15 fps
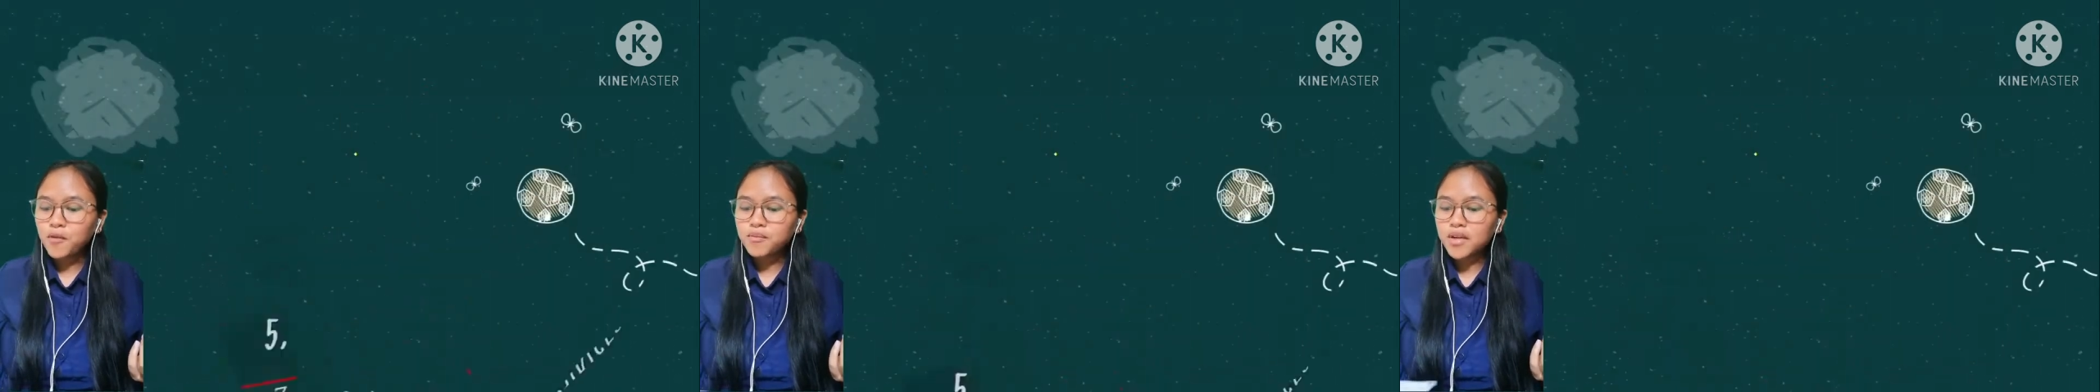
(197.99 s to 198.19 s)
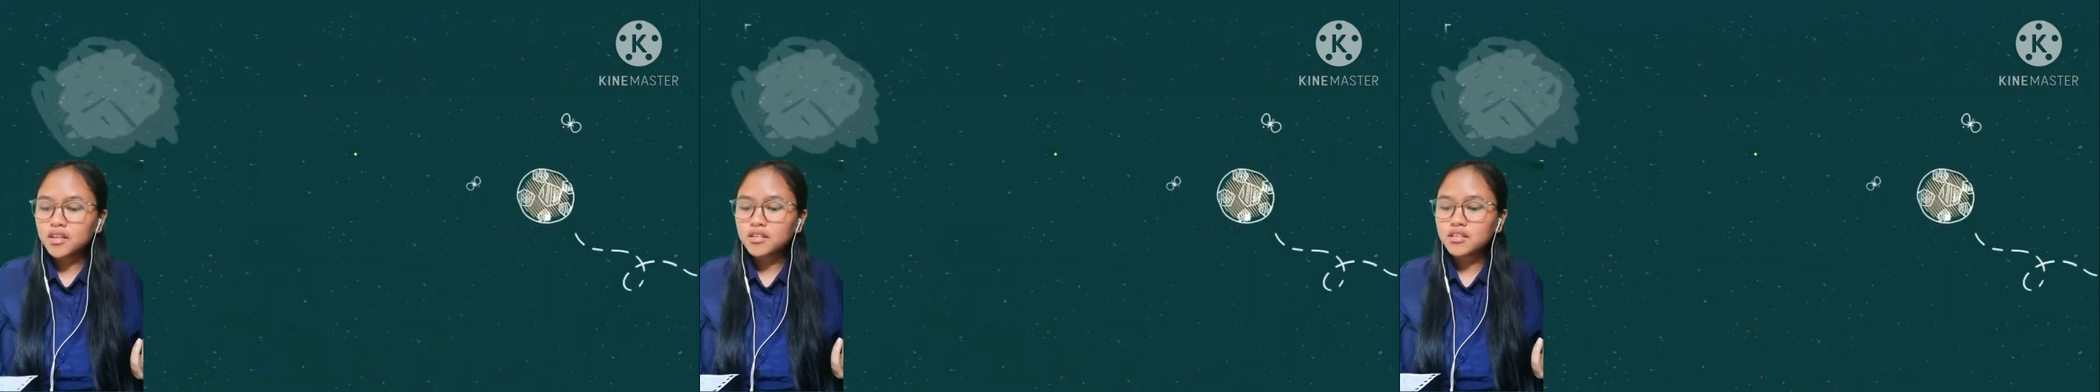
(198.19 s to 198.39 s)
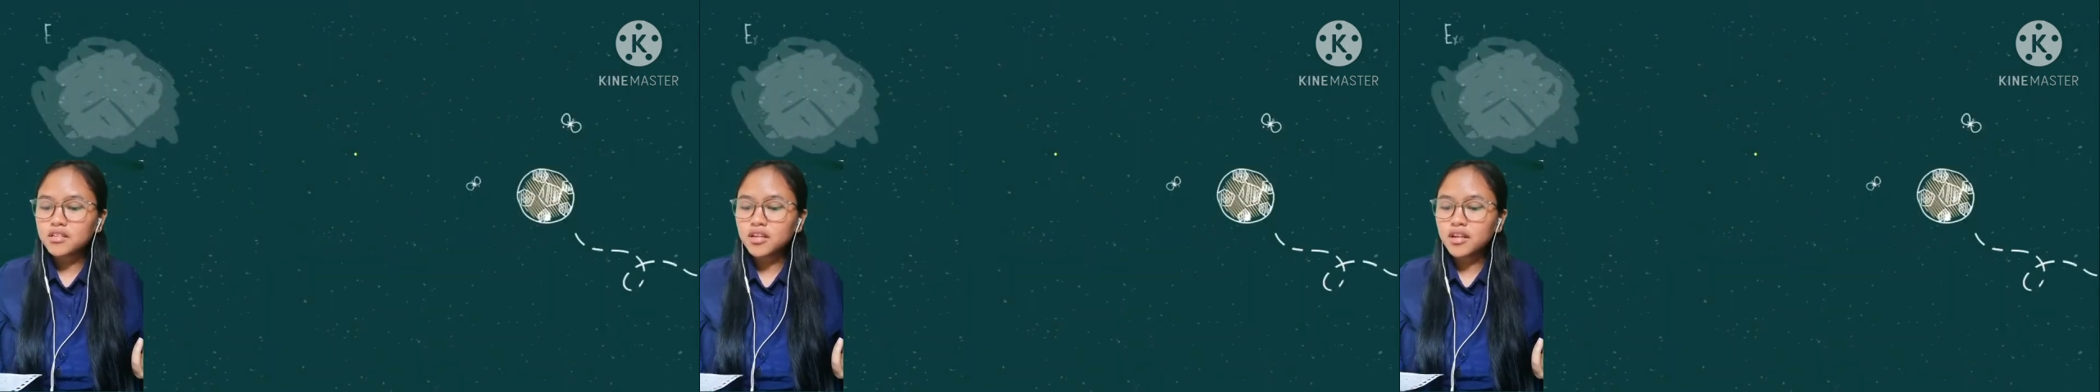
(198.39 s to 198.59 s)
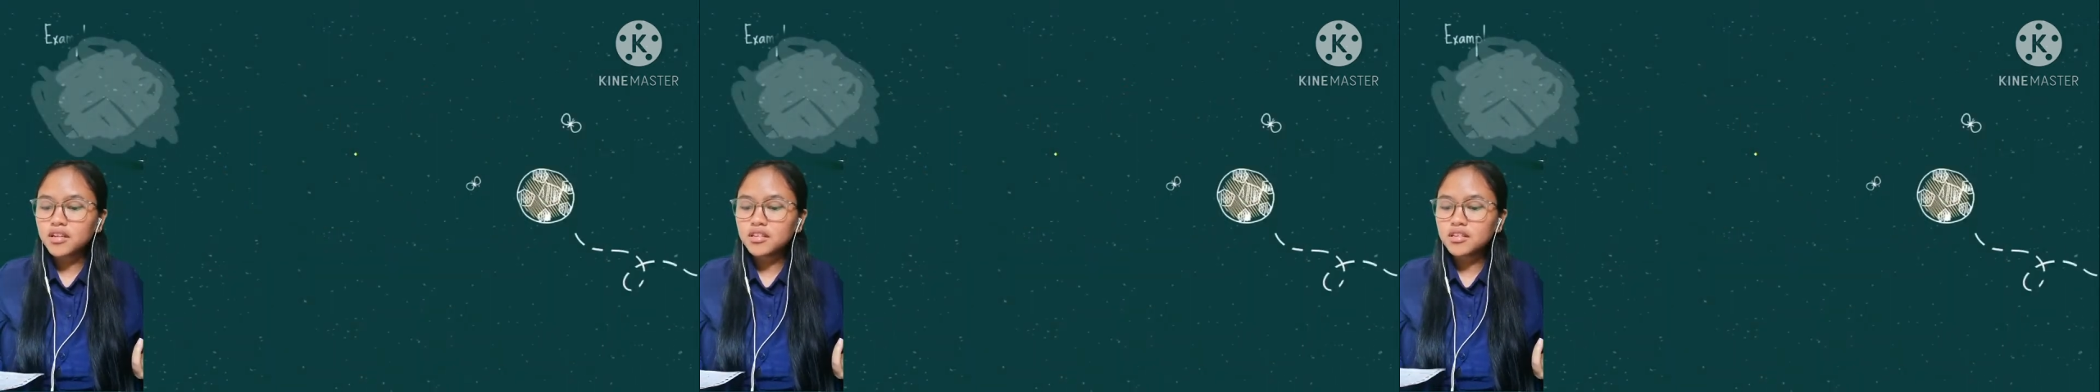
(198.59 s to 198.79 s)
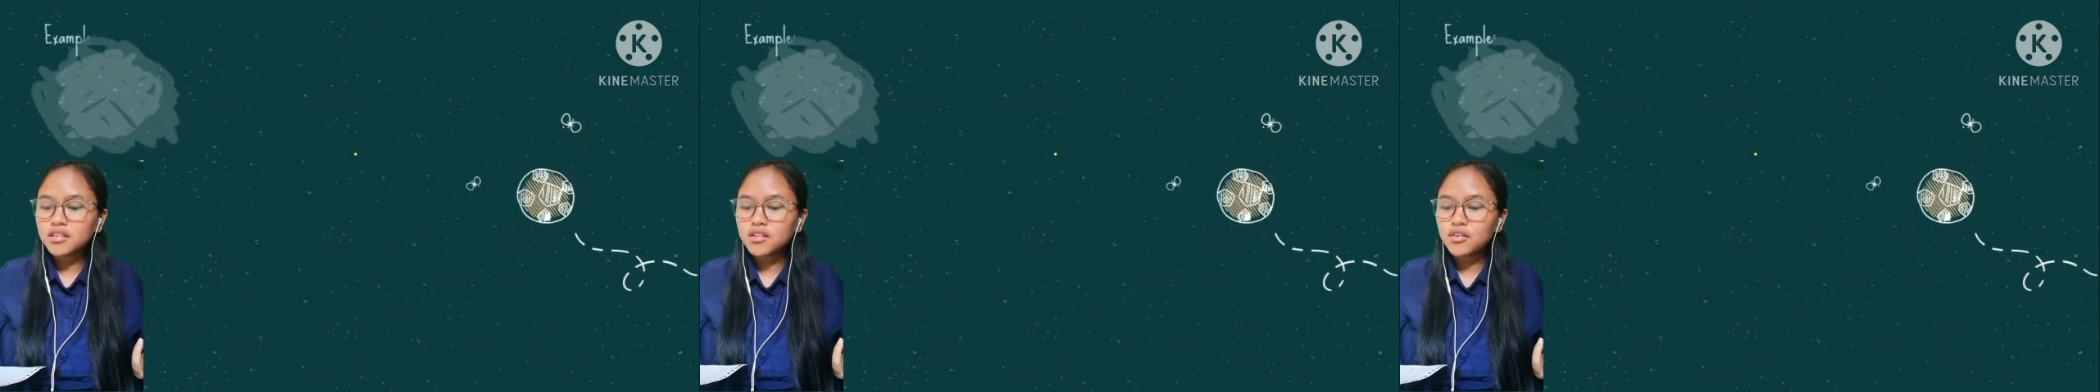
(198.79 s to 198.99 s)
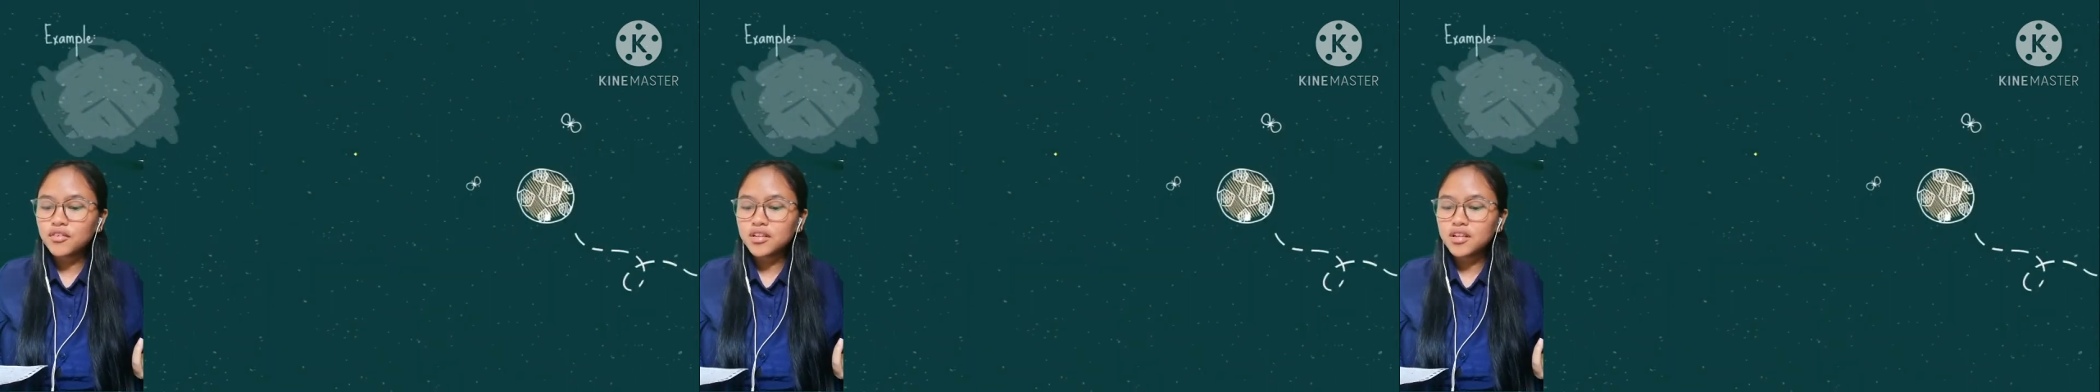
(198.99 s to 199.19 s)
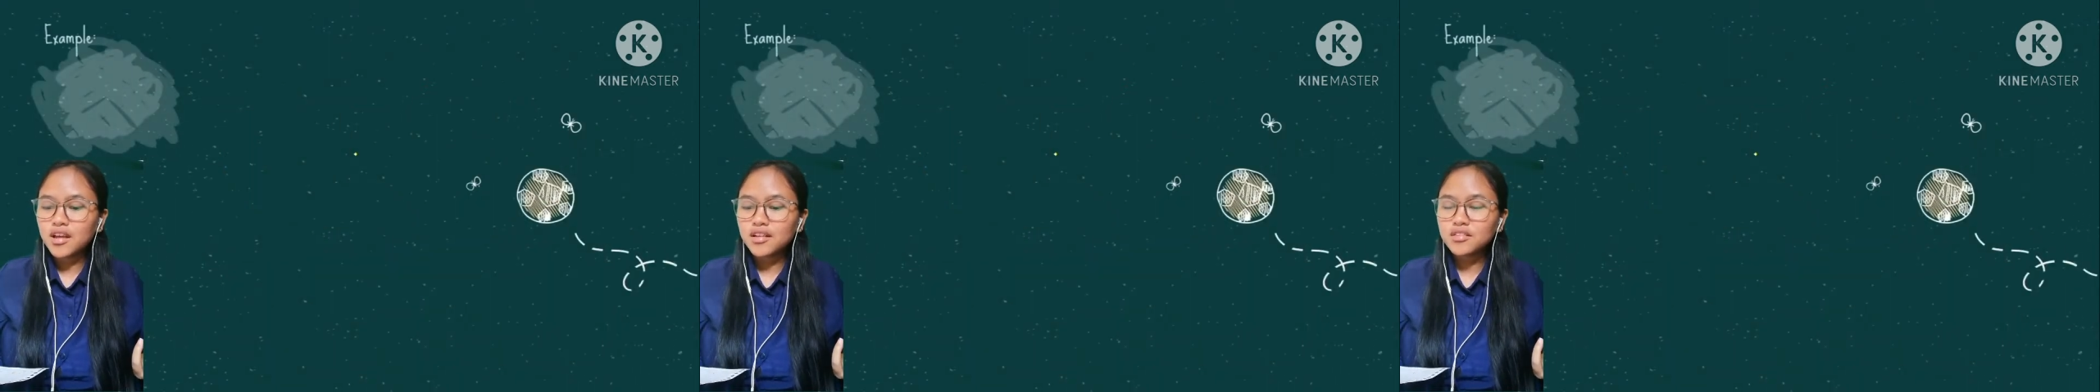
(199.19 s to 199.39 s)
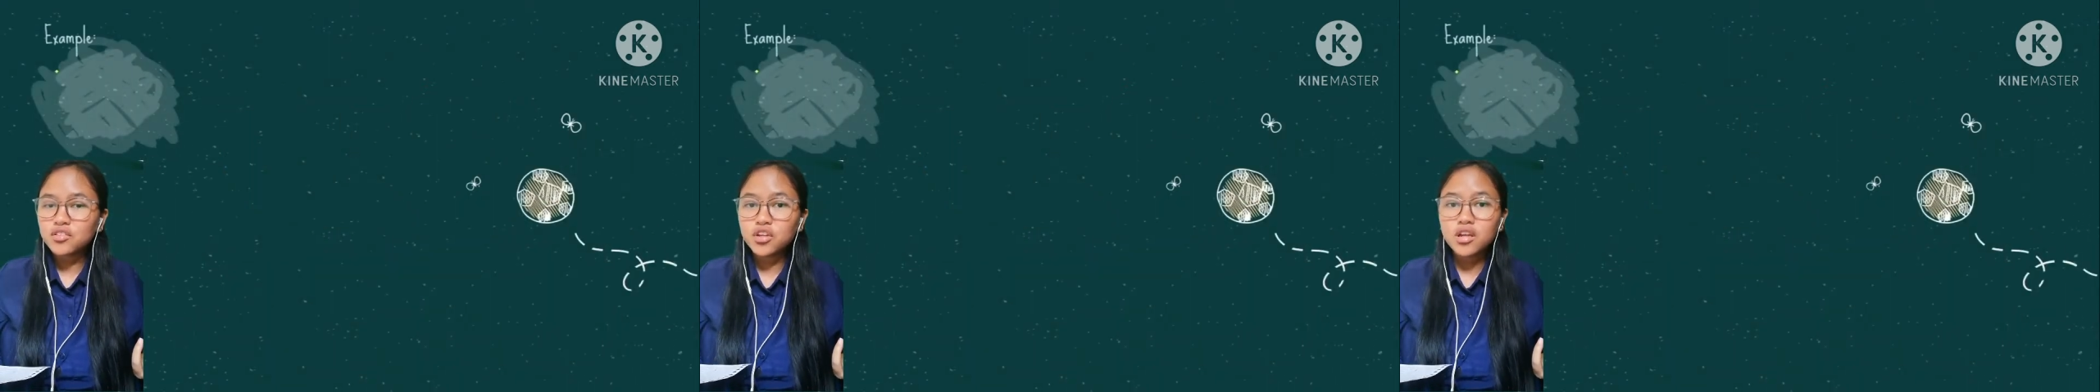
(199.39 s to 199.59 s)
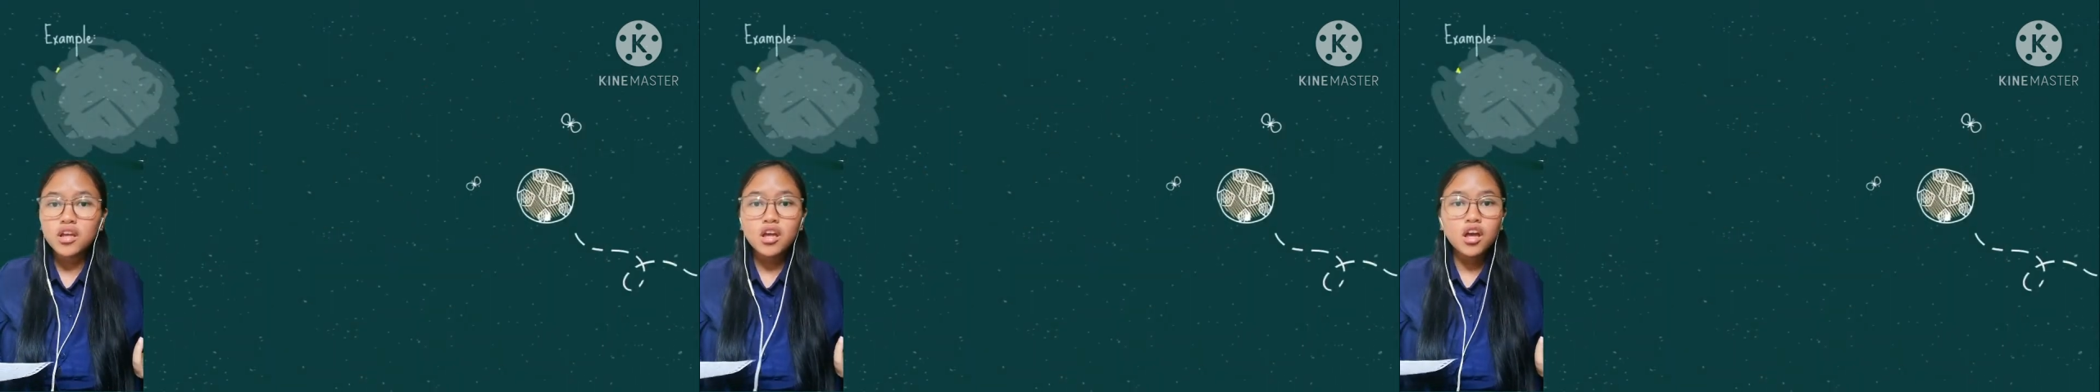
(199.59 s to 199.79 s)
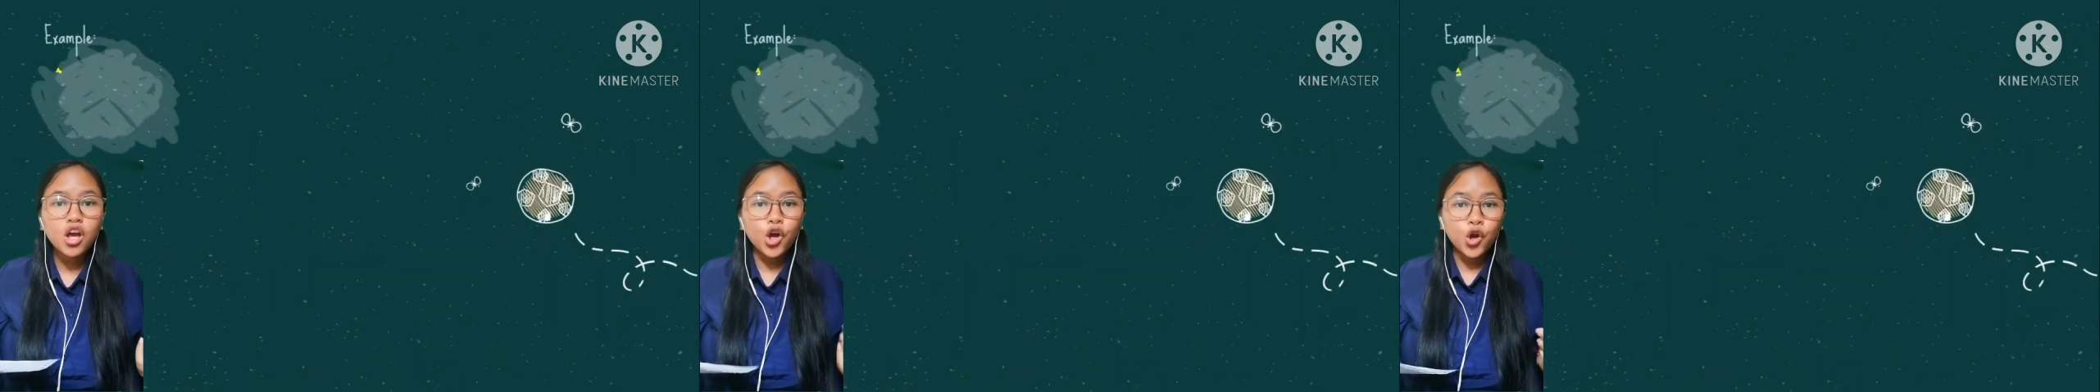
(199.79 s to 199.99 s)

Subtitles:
matrix with the entry